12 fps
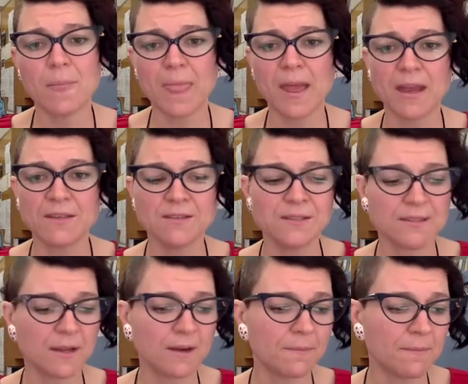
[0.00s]
and
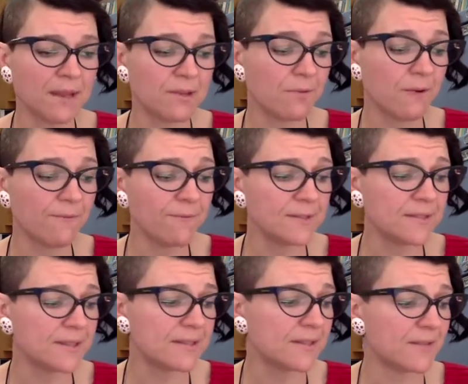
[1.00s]
in your reference
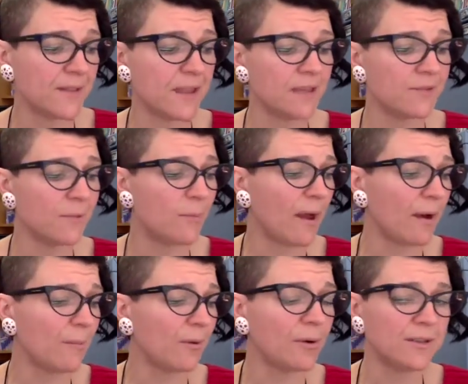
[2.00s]
list at the end of your
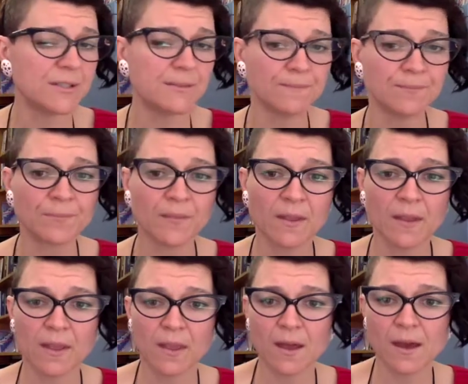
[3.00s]
PowerPoint,
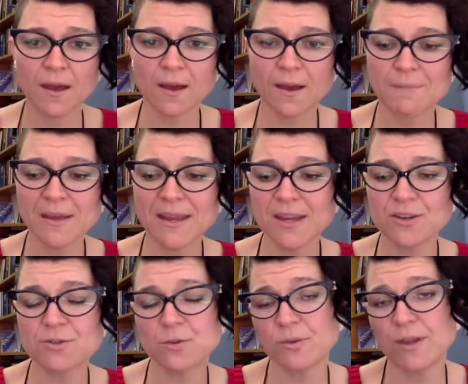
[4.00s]
and making
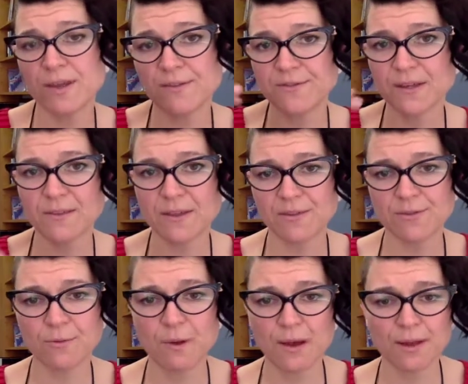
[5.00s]
sure that you've done that
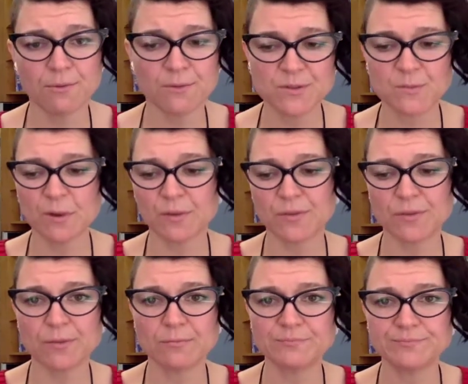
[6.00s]
throughout your response.